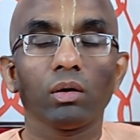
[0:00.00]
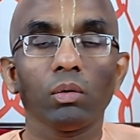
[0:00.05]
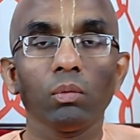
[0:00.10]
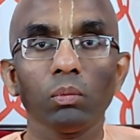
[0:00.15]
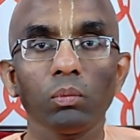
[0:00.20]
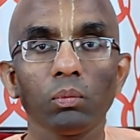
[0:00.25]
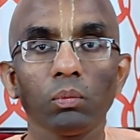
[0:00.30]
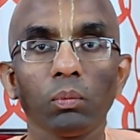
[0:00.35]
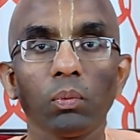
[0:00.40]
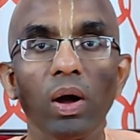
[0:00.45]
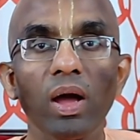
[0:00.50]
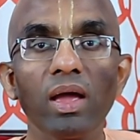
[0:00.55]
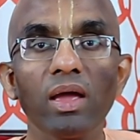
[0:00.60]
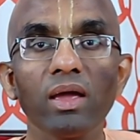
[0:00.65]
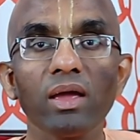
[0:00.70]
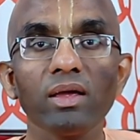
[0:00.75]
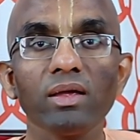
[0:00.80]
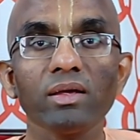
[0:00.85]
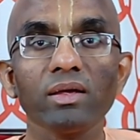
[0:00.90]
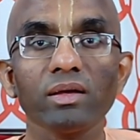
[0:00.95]

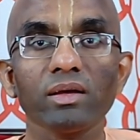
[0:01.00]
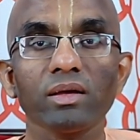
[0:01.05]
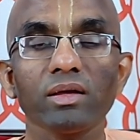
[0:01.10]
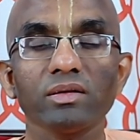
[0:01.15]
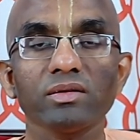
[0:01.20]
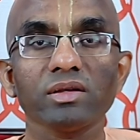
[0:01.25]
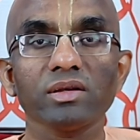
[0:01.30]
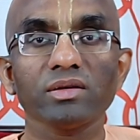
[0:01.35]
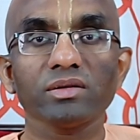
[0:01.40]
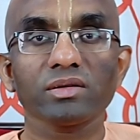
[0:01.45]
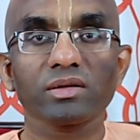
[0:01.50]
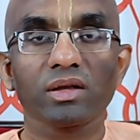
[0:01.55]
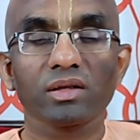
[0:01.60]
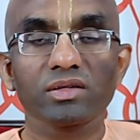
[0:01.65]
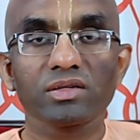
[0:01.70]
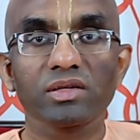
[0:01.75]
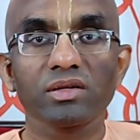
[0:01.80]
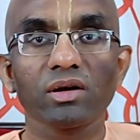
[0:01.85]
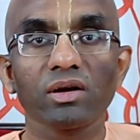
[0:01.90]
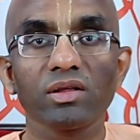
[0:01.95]
Why is it
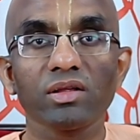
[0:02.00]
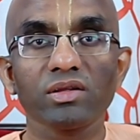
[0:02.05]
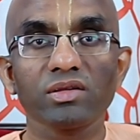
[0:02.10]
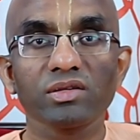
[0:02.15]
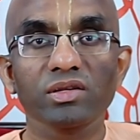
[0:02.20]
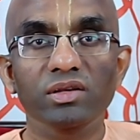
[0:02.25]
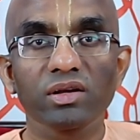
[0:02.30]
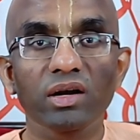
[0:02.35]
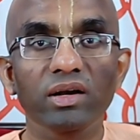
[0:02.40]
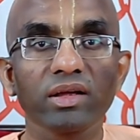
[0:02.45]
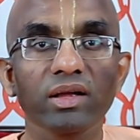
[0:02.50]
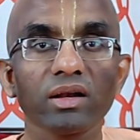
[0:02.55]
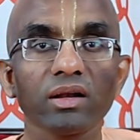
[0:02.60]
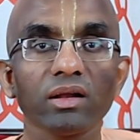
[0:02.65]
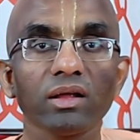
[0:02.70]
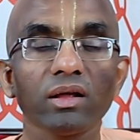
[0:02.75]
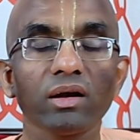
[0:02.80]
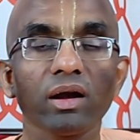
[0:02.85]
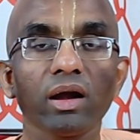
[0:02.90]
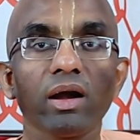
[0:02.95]
considered a serial
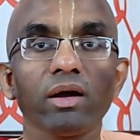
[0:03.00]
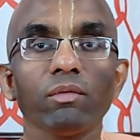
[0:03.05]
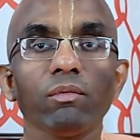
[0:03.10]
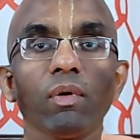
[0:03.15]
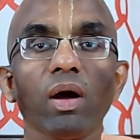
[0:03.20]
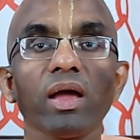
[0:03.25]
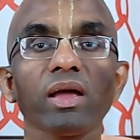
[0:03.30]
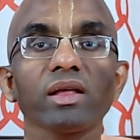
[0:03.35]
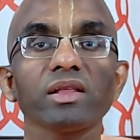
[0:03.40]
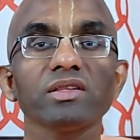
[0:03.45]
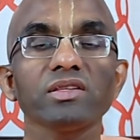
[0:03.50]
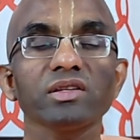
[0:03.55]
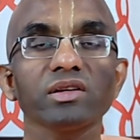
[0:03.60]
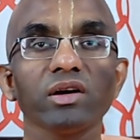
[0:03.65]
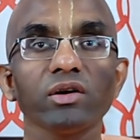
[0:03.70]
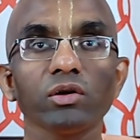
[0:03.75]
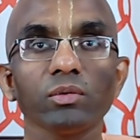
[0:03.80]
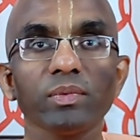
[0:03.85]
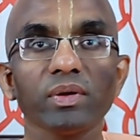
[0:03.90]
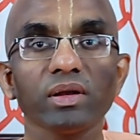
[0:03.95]
killer and why
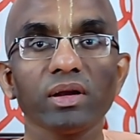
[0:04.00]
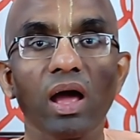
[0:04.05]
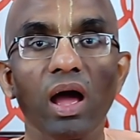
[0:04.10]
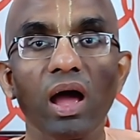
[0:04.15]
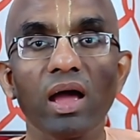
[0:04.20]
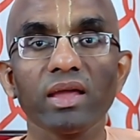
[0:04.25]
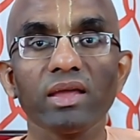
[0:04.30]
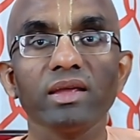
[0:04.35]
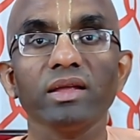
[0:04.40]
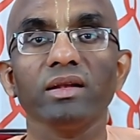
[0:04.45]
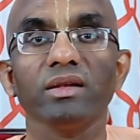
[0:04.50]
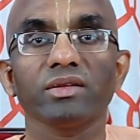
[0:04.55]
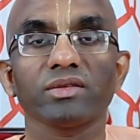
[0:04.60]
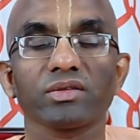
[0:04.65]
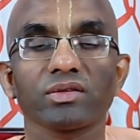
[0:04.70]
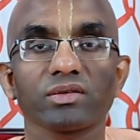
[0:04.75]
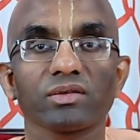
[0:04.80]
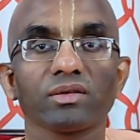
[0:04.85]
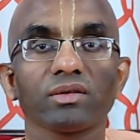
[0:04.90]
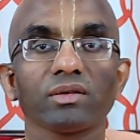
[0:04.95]
considered to be in high
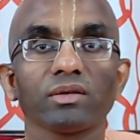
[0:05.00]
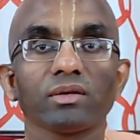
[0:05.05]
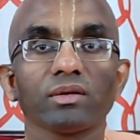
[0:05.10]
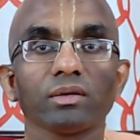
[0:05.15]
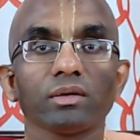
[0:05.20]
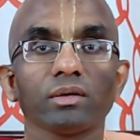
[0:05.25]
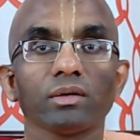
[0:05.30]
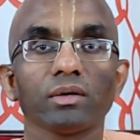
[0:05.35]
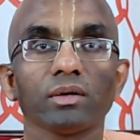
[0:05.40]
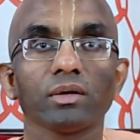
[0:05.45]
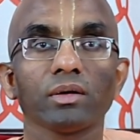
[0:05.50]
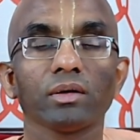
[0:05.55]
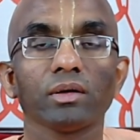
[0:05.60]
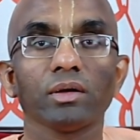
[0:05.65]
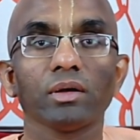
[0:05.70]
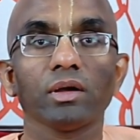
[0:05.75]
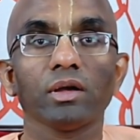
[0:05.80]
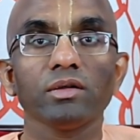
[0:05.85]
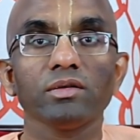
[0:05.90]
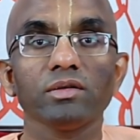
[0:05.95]
heels?
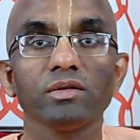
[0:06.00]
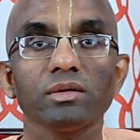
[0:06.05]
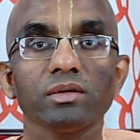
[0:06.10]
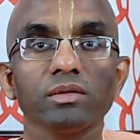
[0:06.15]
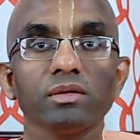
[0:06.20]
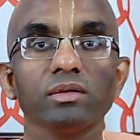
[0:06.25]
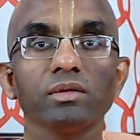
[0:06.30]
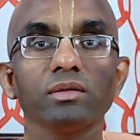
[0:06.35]
See,